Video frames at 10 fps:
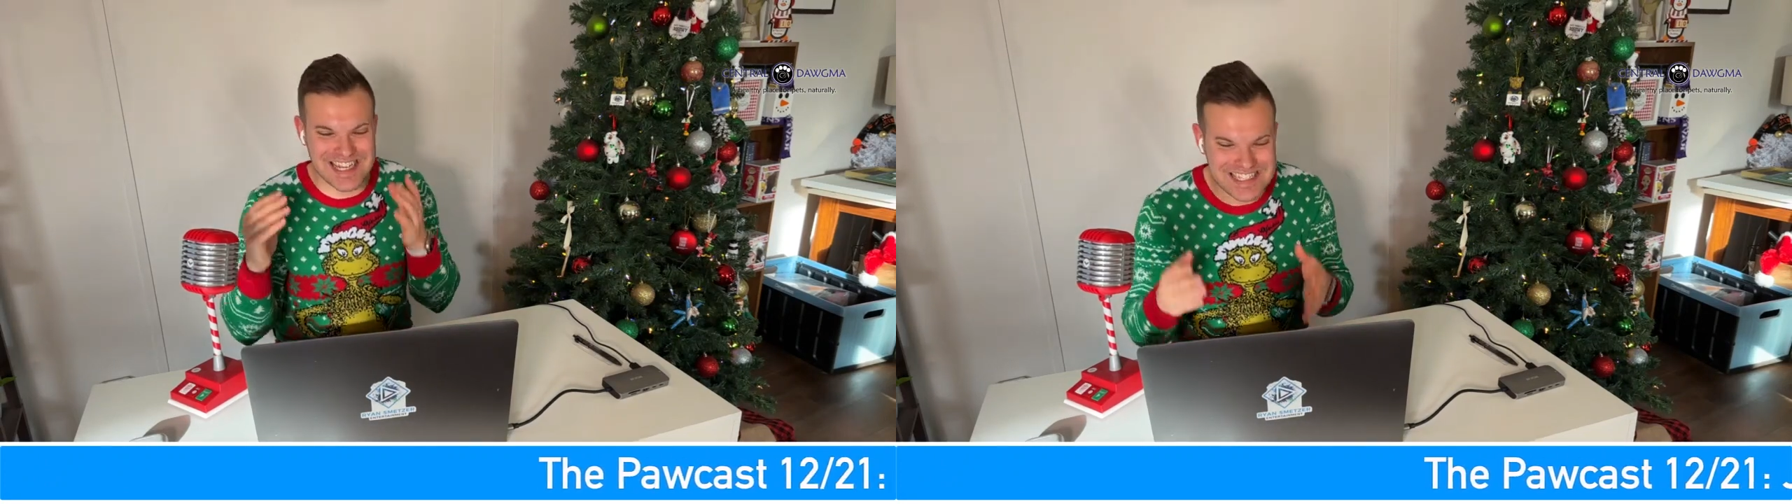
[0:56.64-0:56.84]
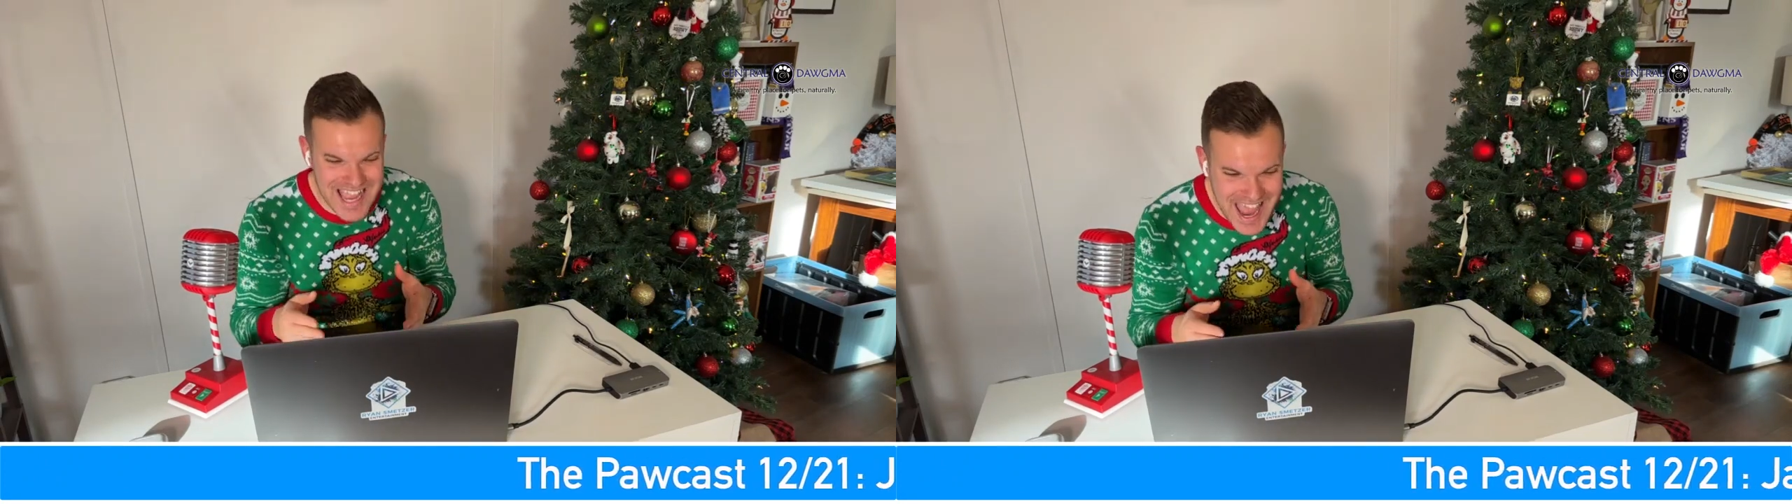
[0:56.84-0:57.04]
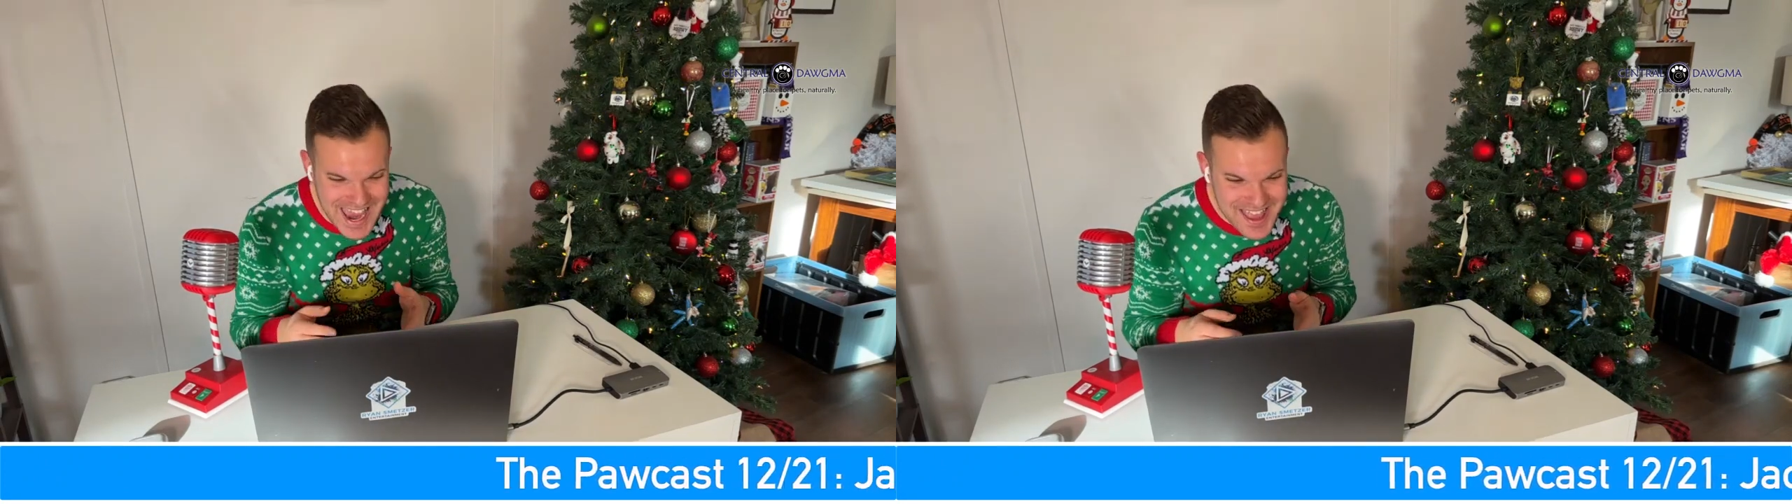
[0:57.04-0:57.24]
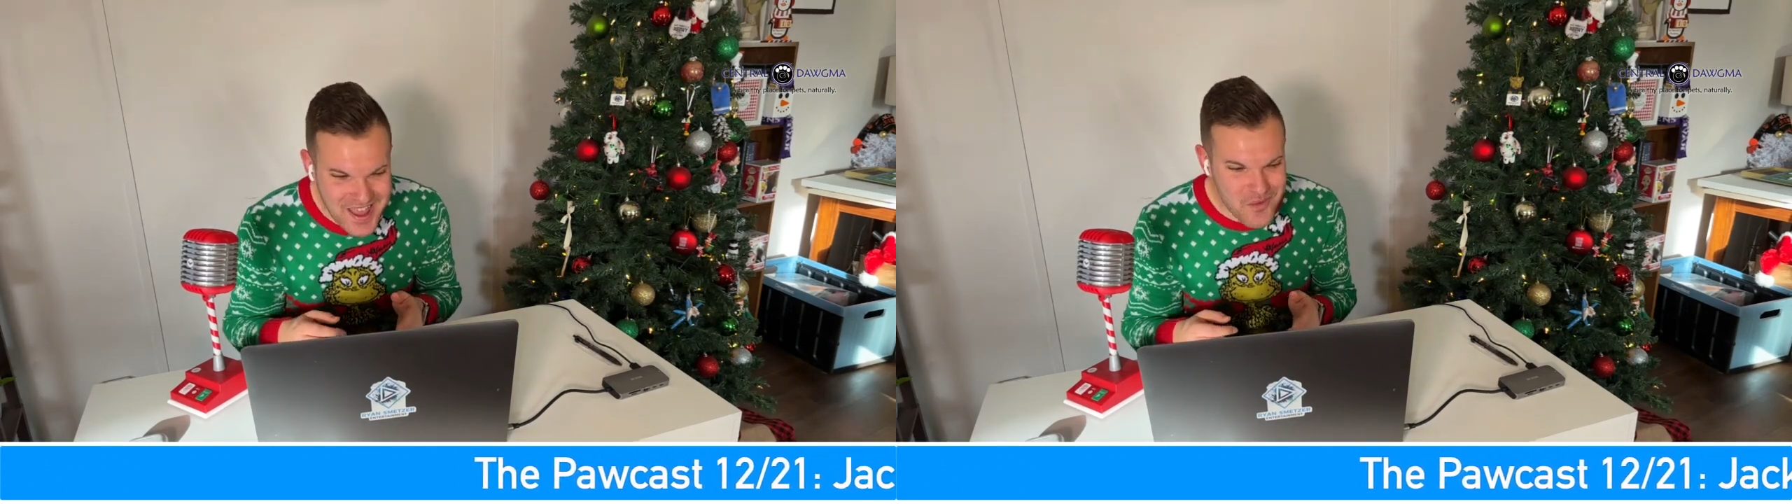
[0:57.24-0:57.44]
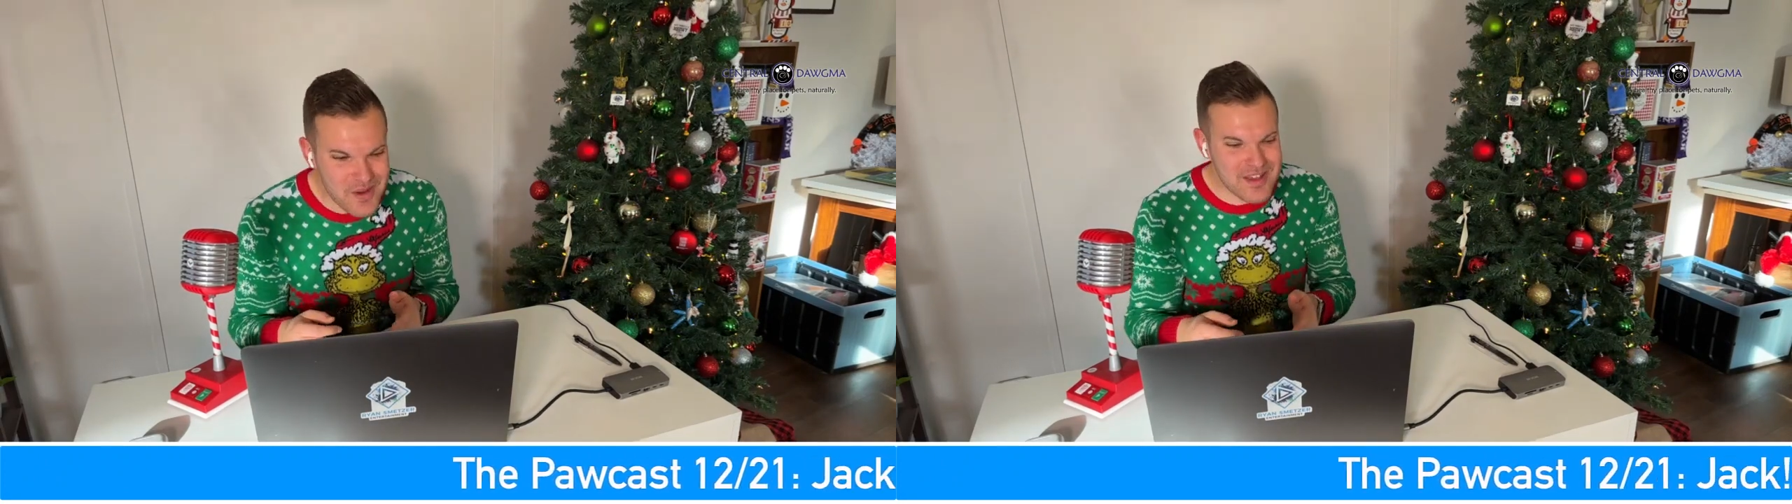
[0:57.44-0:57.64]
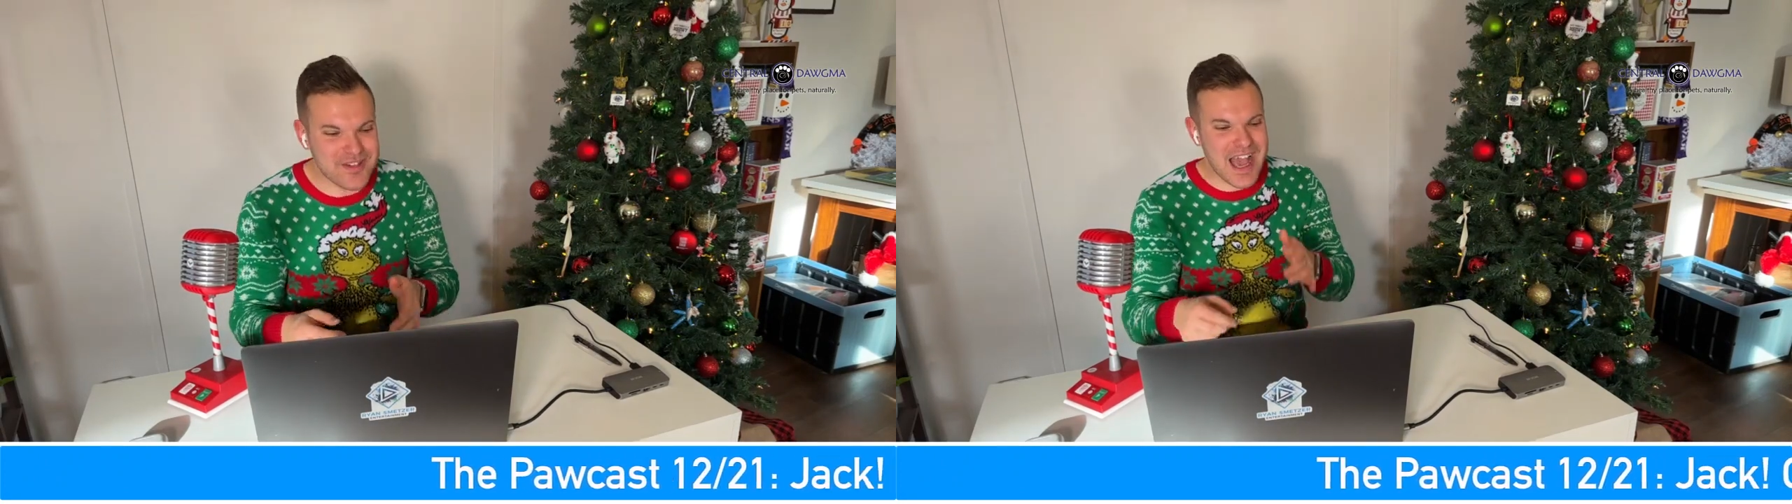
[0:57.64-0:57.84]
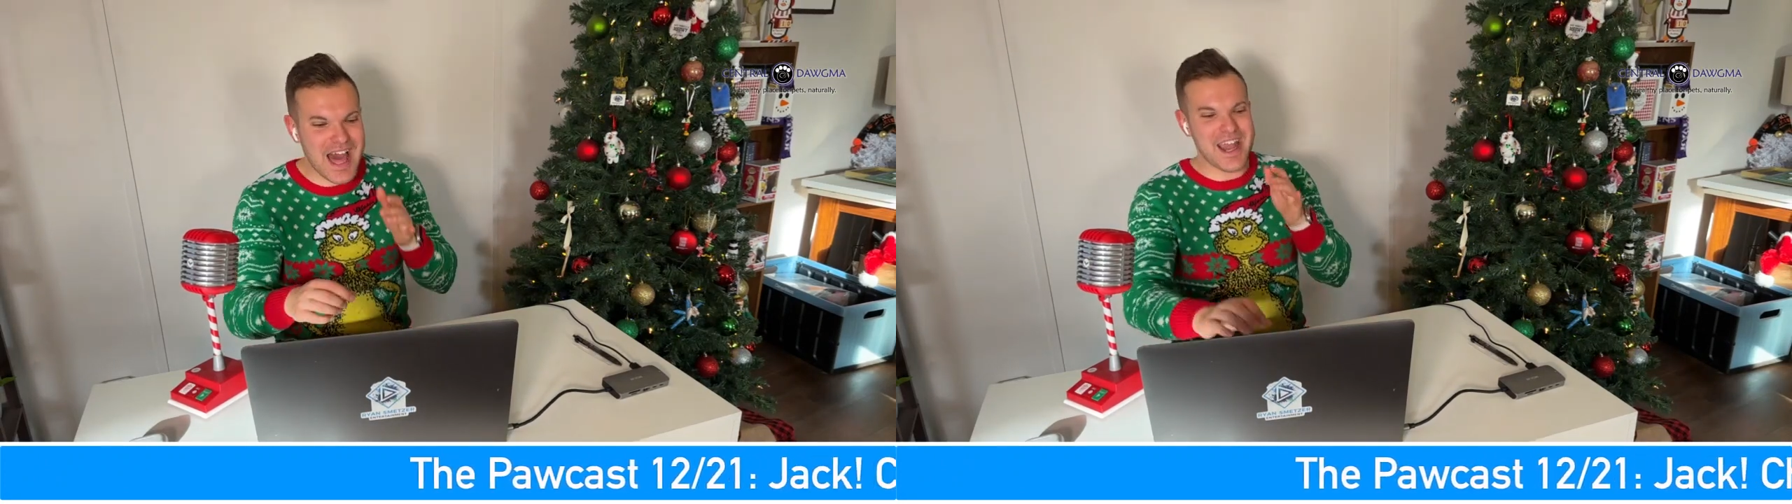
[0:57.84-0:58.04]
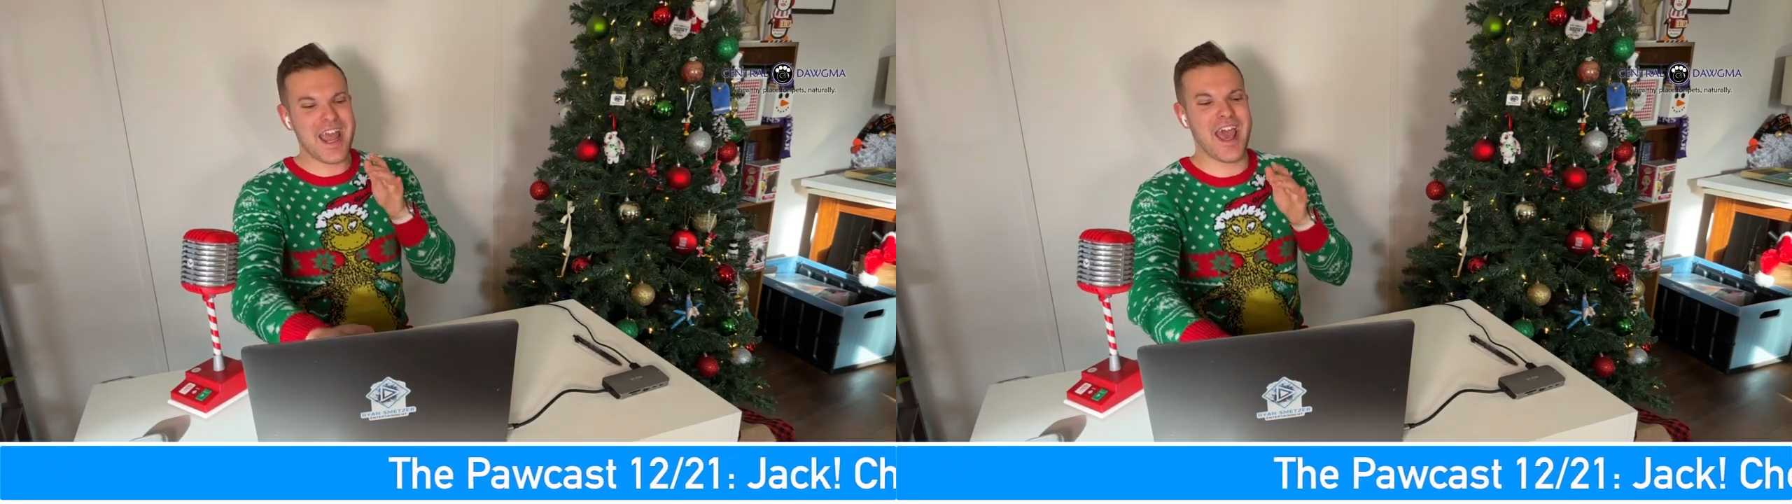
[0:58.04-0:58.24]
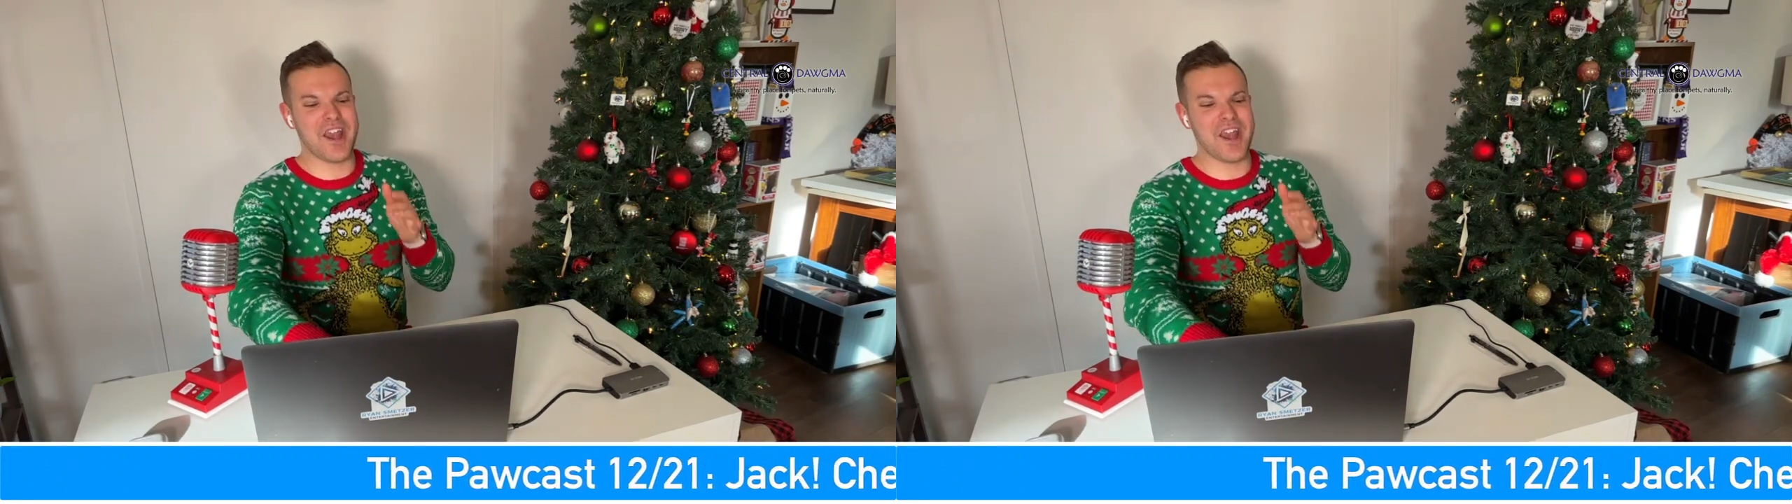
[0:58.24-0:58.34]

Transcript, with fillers: Now, today, we have got